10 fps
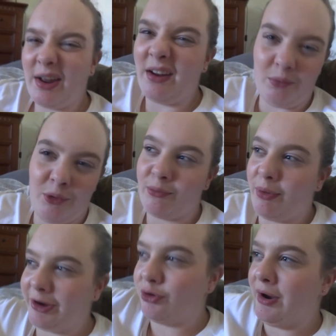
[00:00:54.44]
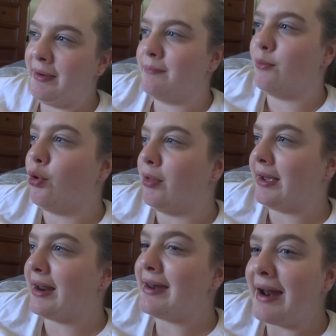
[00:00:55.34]
can't, well, like, more
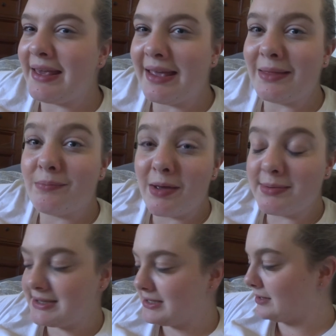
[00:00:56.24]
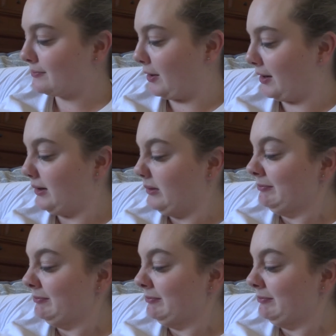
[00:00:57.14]
like nannying and babysitting, but